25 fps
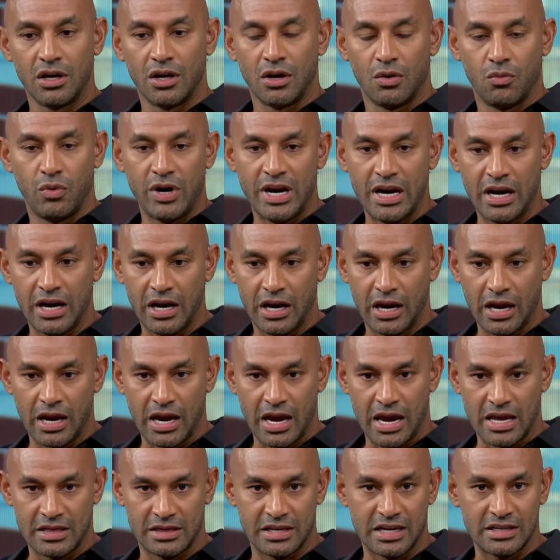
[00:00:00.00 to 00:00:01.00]
We
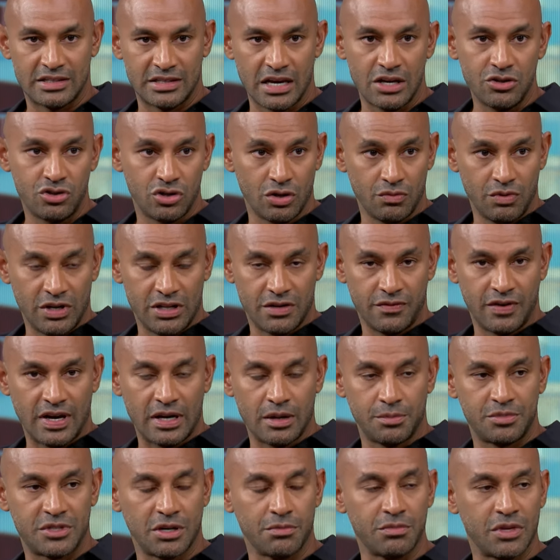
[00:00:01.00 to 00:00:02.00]
at the Ascension, we
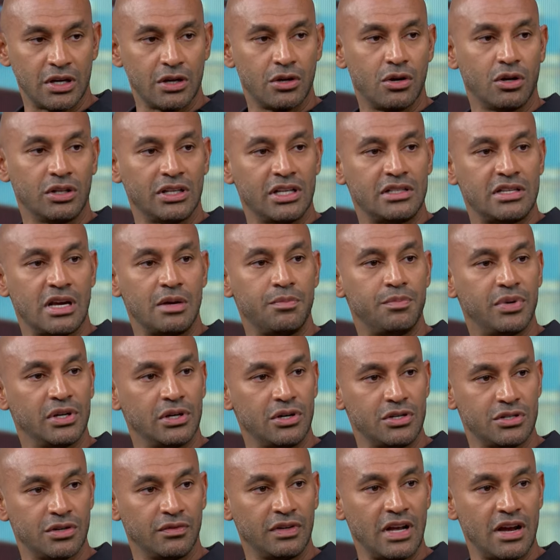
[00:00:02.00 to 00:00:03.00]
developed something called the 10
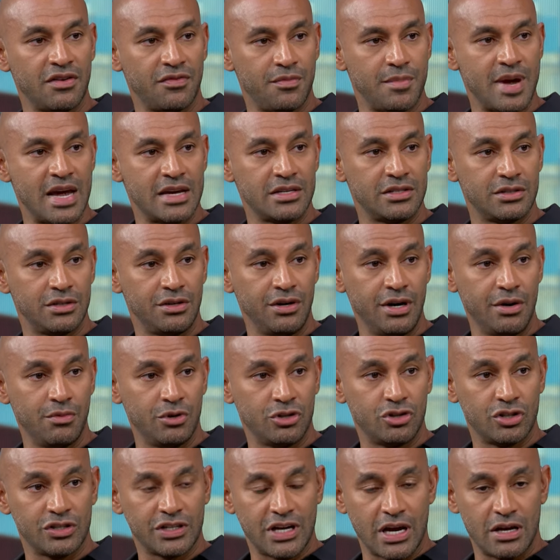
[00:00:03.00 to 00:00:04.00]
Pillars of Life Mastery,
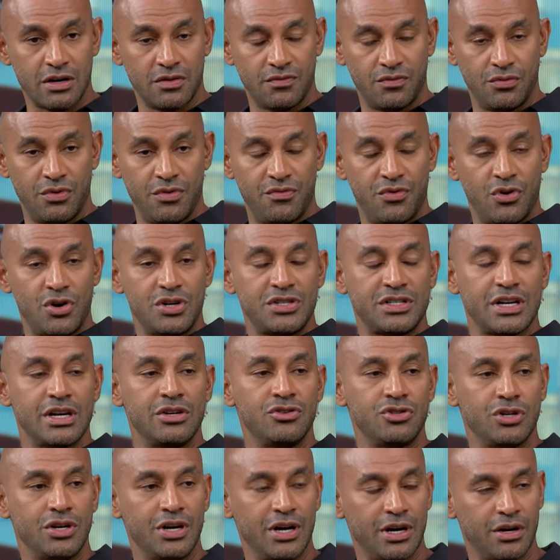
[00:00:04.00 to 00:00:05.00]
which is kind of reverse
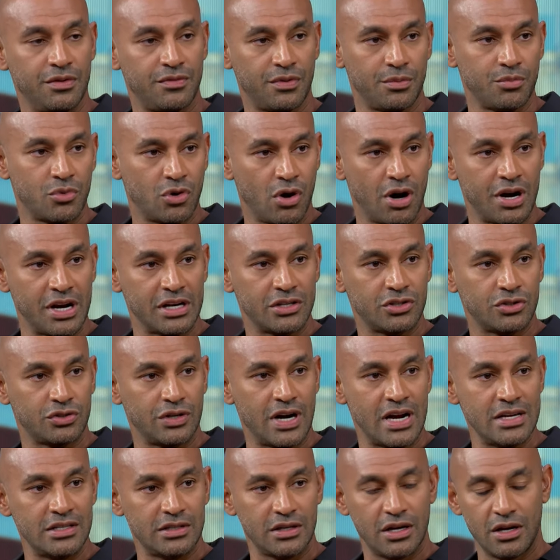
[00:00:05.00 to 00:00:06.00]
engineered from chronic
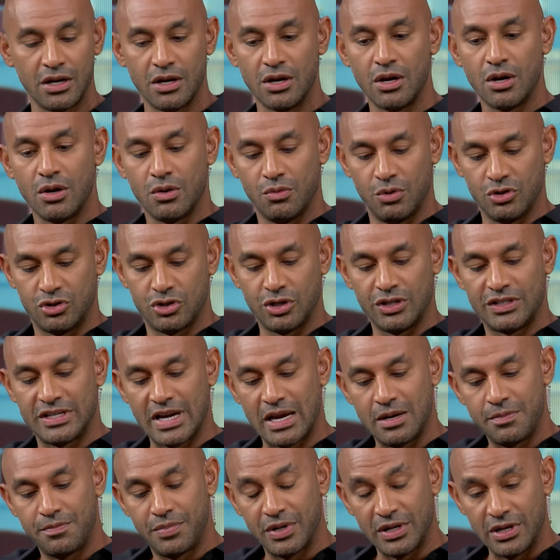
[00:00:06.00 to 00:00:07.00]
stress, which are
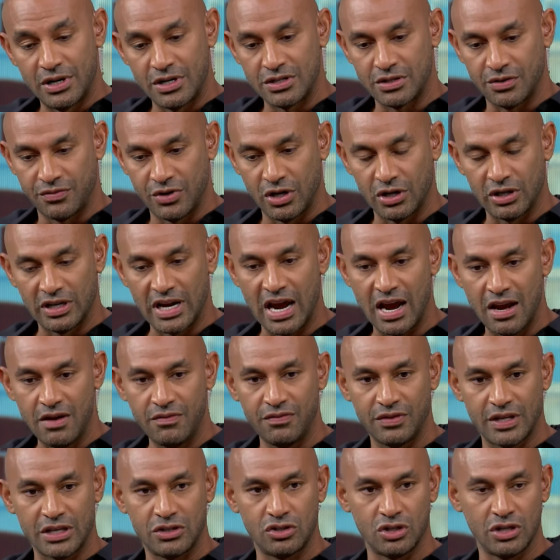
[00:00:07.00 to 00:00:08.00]
10 pillars of your life
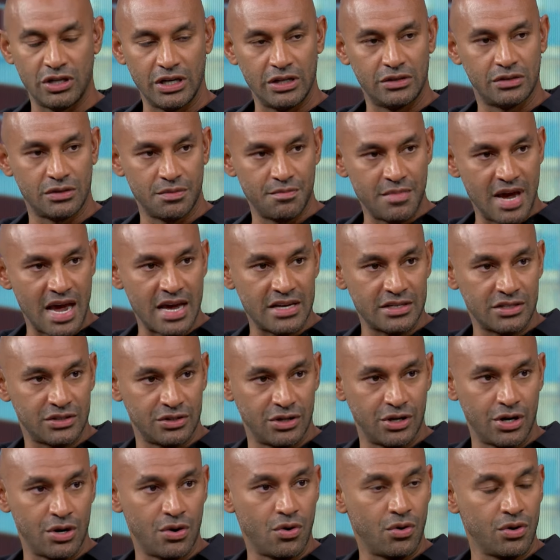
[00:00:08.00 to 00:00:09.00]
that you need to
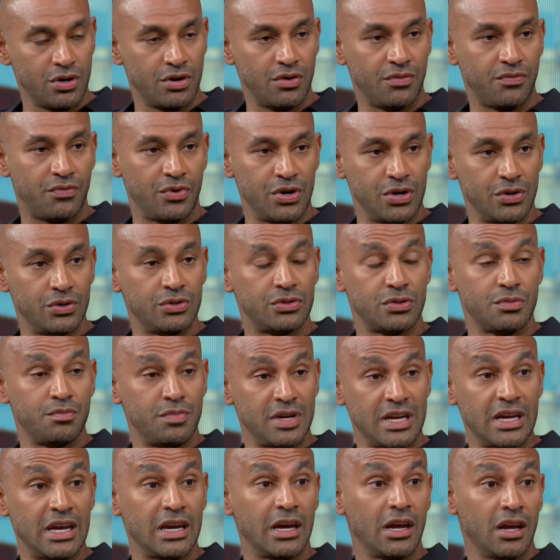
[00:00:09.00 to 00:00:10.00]
master in order for you to
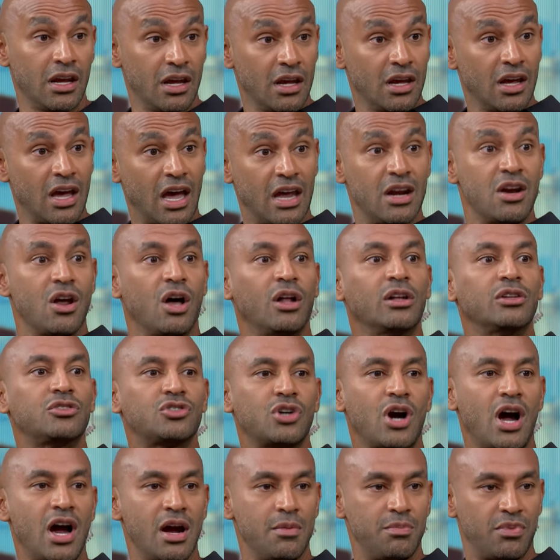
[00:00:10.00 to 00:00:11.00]
be an
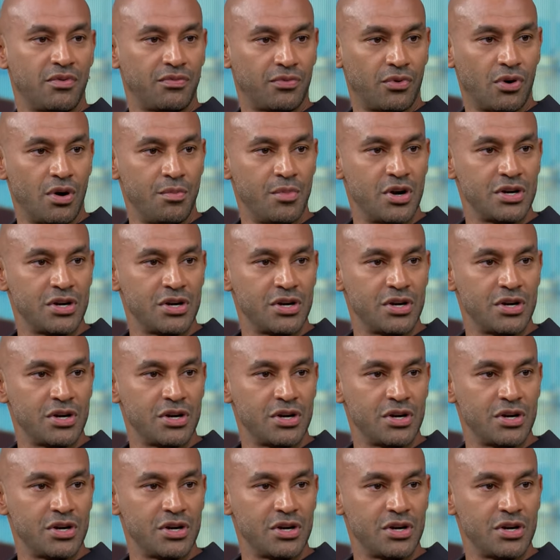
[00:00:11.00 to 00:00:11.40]
ultra high performer,